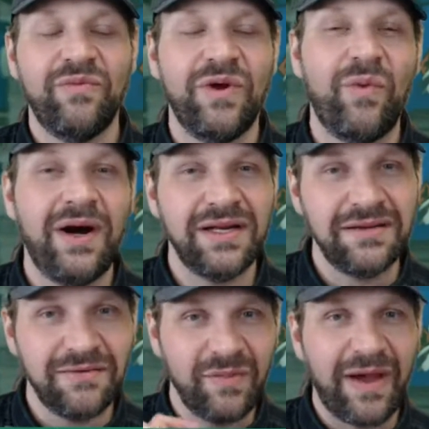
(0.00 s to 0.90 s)
We want
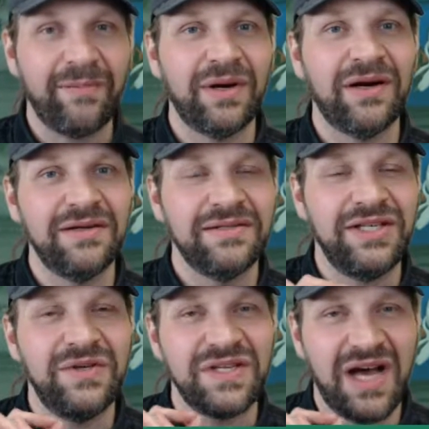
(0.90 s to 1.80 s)
to remember
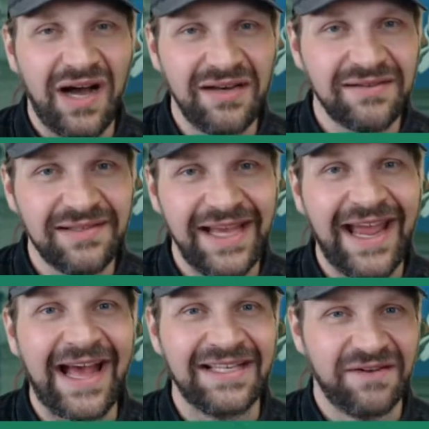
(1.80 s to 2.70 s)
to use
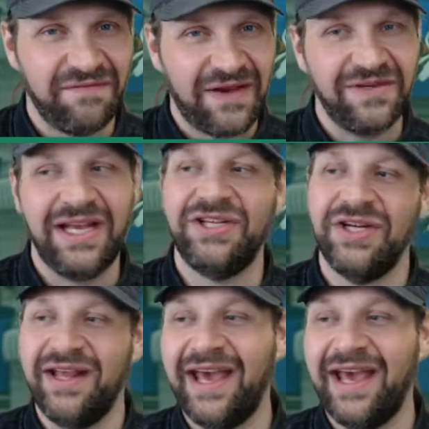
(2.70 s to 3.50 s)
Underlay as a foundation.